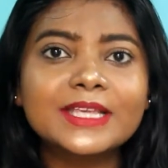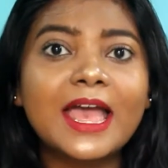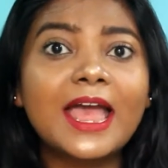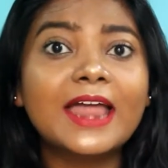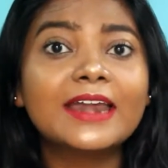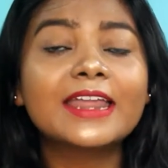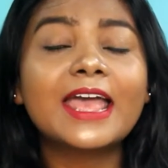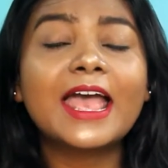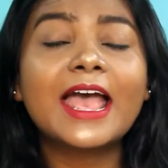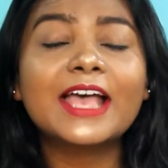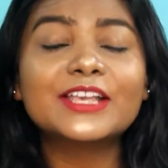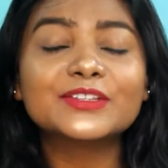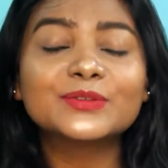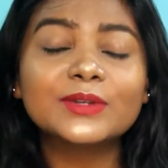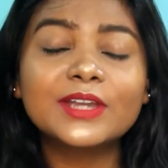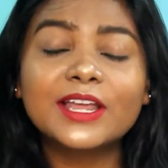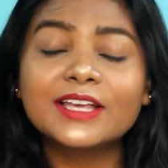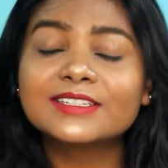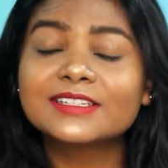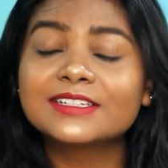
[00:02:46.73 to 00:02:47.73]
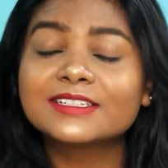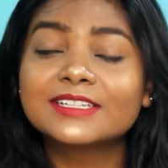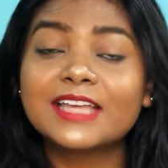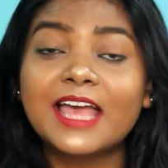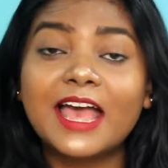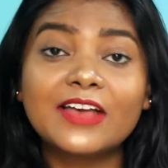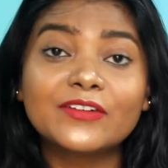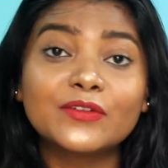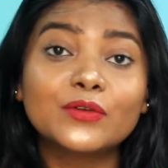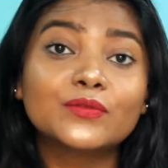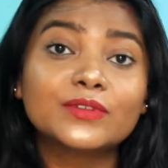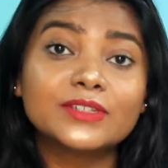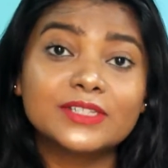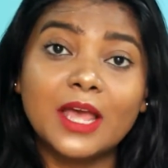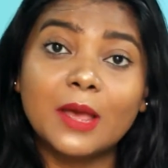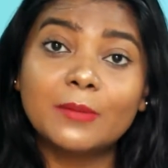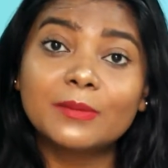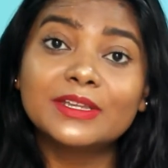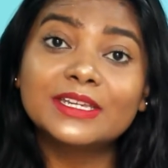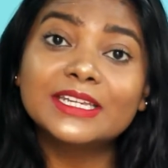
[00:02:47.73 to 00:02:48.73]
and as well as it's have a
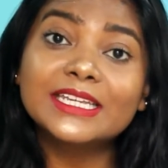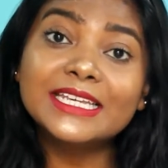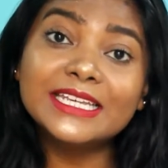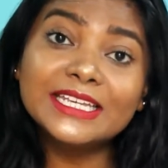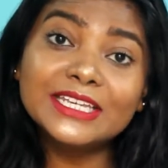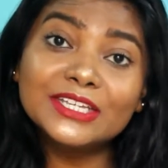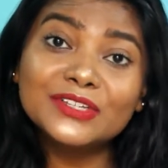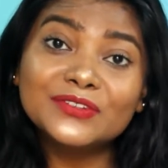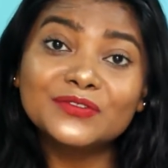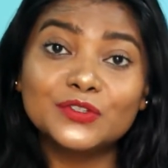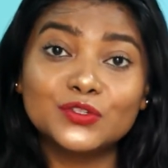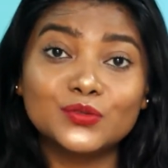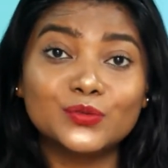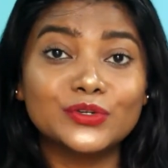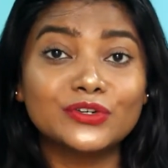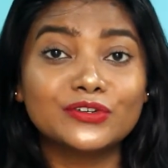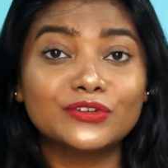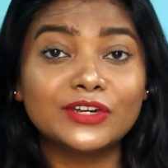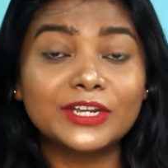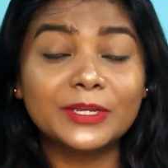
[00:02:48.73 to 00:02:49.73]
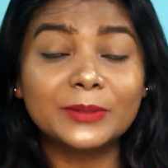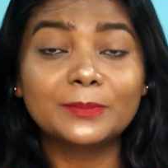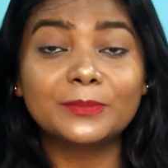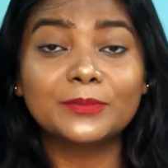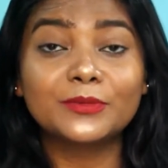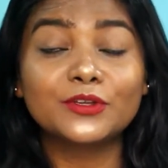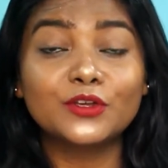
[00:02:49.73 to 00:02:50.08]
vitamin E which will leave